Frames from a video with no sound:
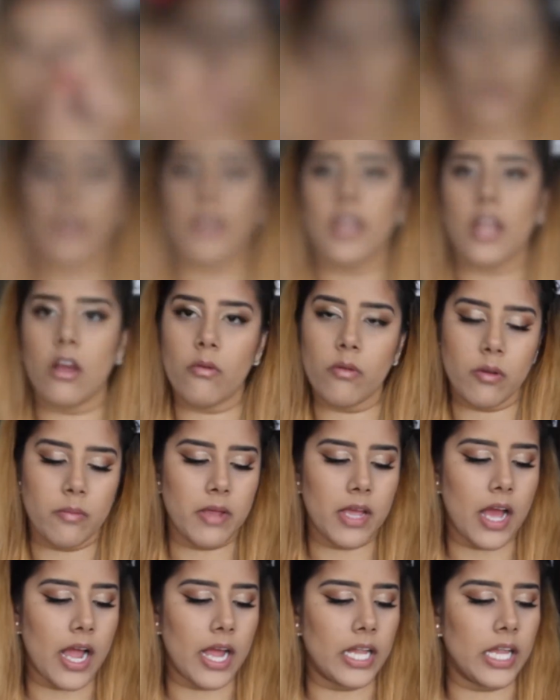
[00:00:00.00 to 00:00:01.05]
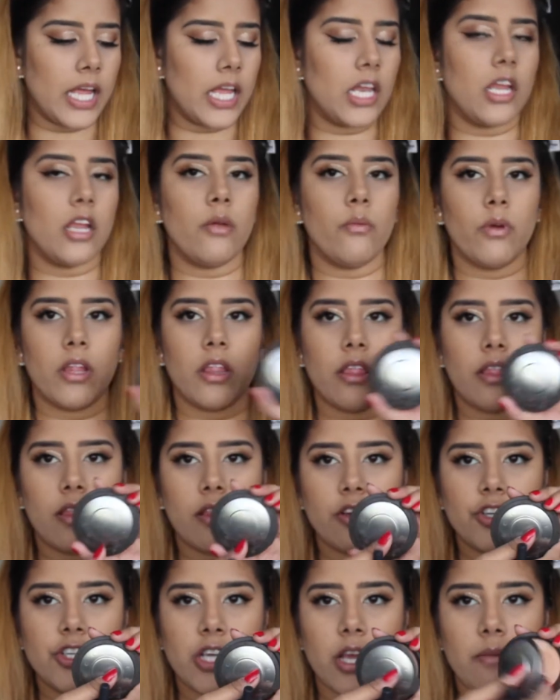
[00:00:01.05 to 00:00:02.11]
Alright, now I'm going to be highlighting
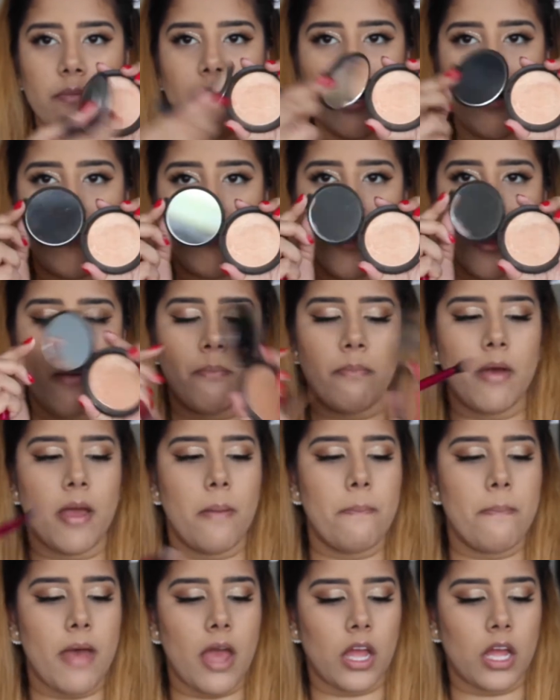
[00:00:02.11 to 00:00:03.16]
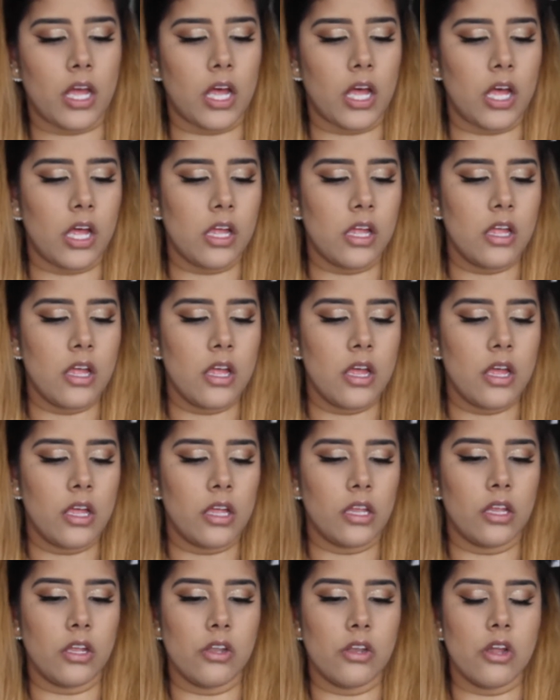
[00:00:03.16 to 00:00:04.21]
with Champagne Pop by BECCA.
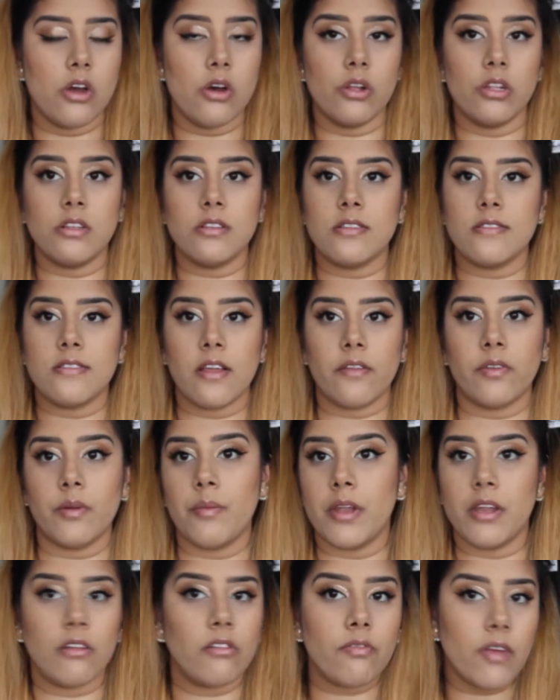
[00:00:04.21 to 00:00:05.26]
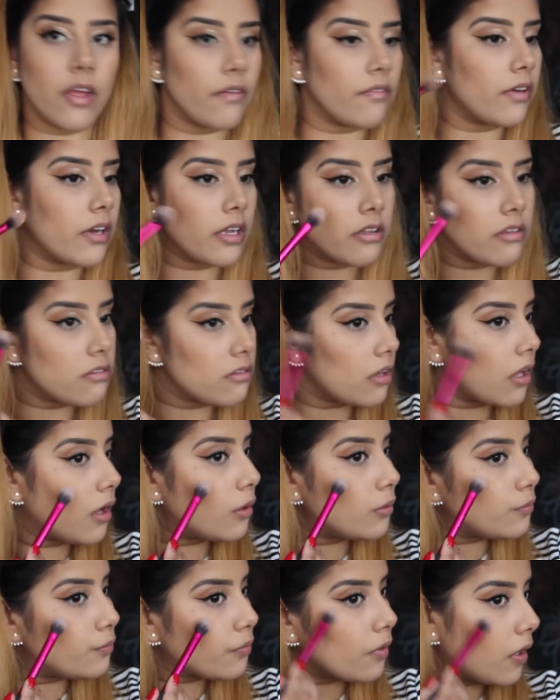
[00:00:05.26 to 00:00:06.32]
You know this is everybody's favorite,
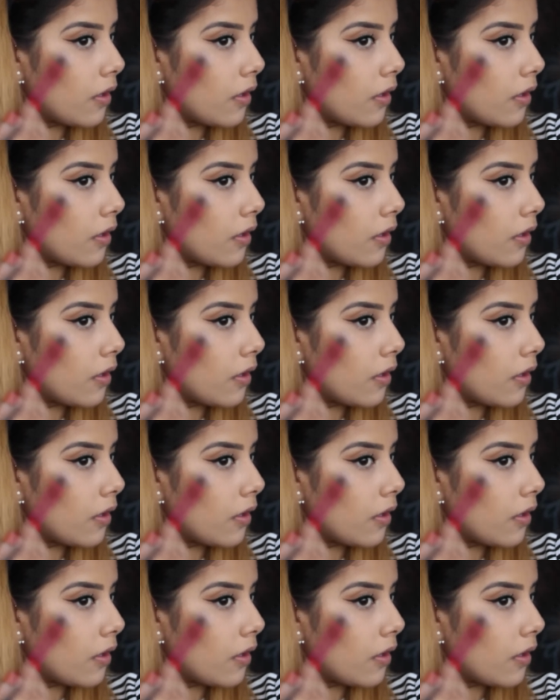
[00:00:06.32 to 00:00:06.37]
so...